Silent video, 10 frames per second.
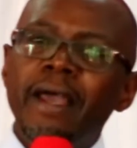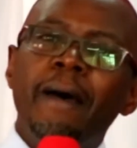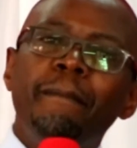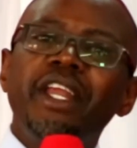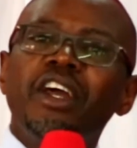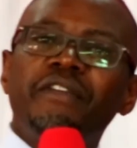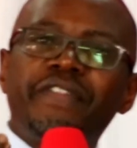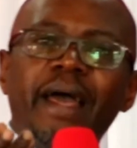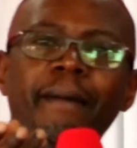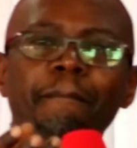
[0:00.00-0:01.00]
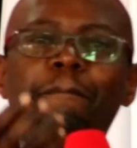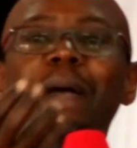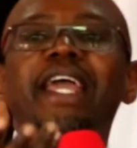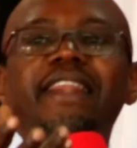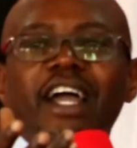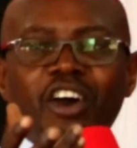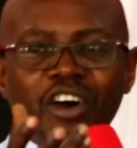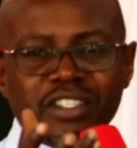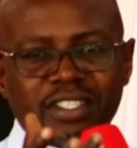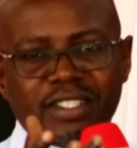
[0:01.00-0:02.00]
many of them paid the
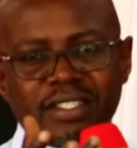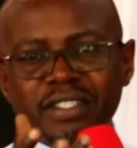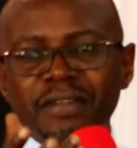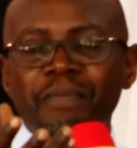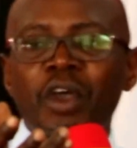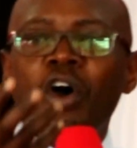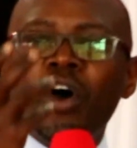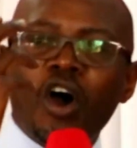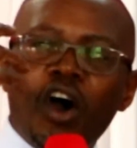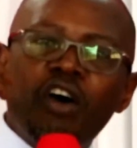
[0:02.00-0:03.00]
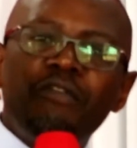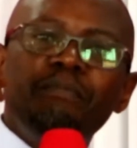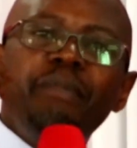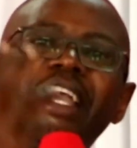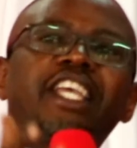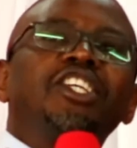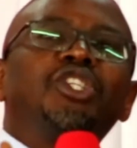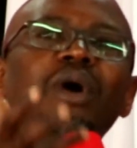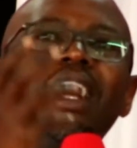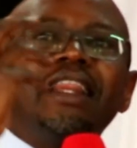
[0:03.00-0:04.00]
costs of making
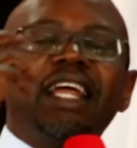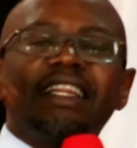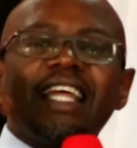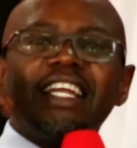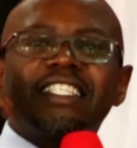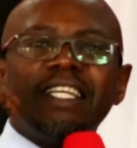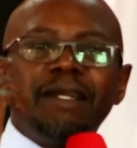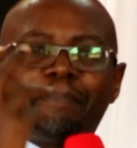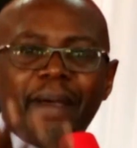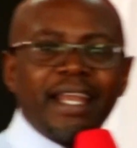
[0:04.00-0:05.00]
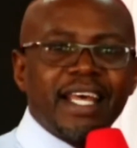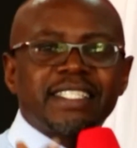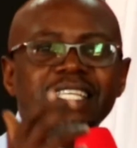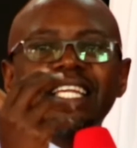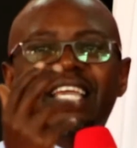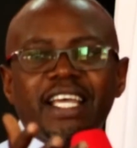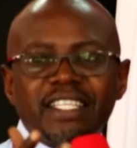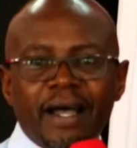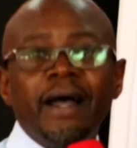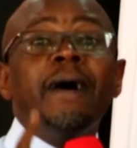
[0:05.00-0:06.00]
sure that there is independence in
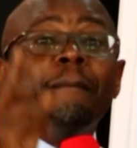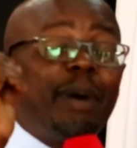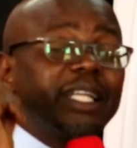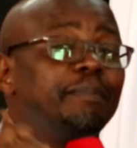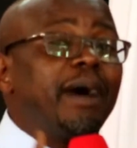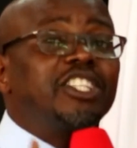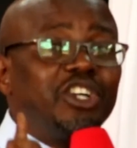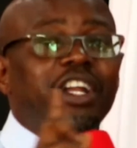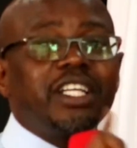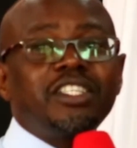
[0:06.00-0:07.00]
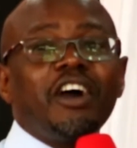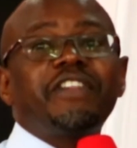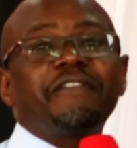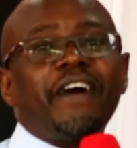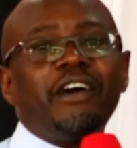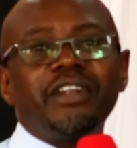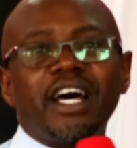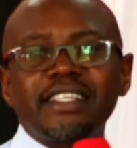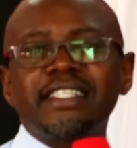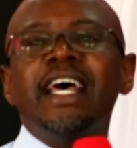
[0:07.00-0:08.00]
Kenya. But majority of the
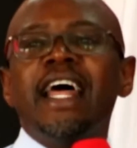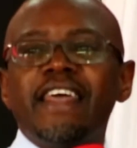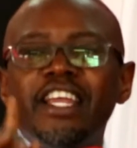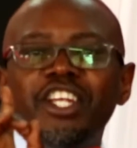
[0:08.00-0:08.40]
founders, they